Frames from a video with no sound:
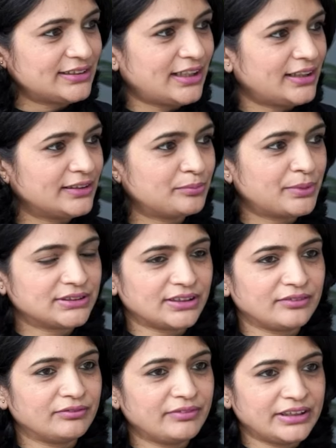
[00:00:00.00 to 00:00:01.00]
that a
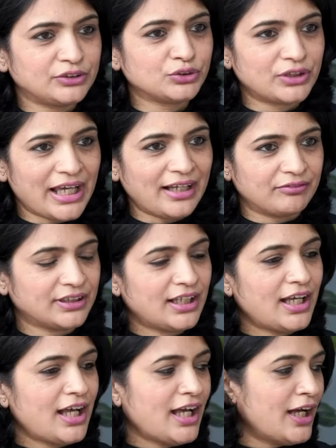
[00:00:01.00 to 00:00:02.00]
person will, should have.
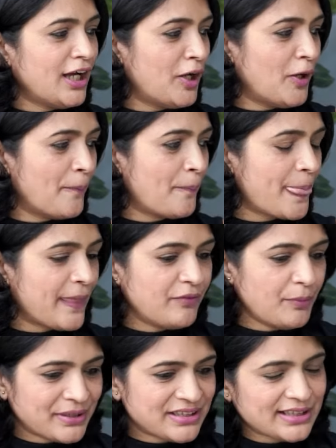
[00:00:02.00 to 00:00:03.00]
Uh,
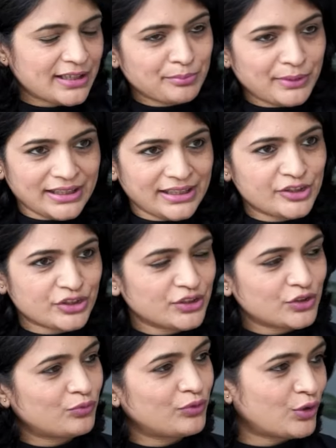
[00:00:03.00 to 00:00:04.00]
we prescribe
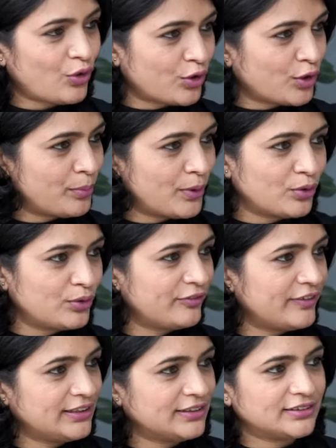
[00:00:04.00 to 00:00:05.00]
medications. We talk about
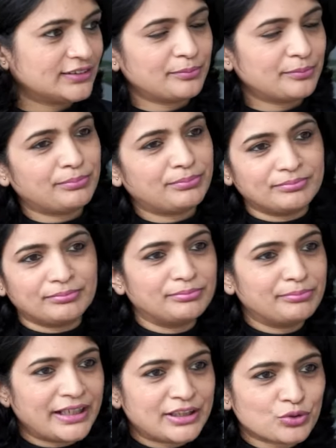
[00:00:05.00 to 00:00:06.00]
whether
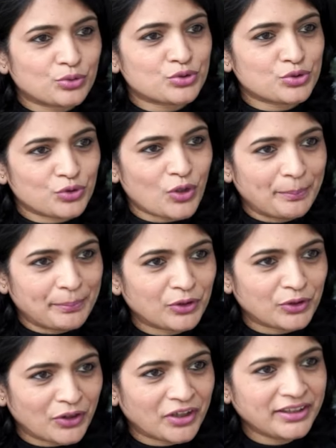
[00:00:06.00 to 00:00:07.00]
bed sores should happen
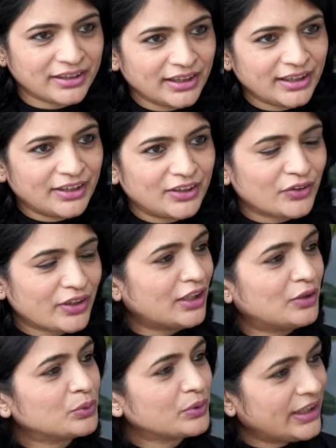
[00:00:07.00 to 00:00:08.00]
or not. Okay, mm.
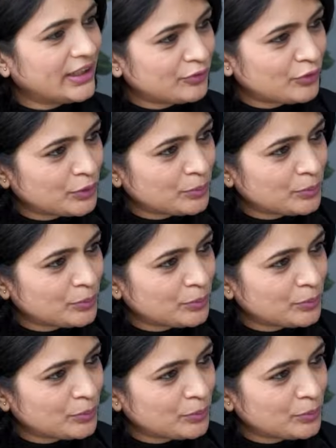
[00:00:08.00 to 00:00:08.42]
how to care for the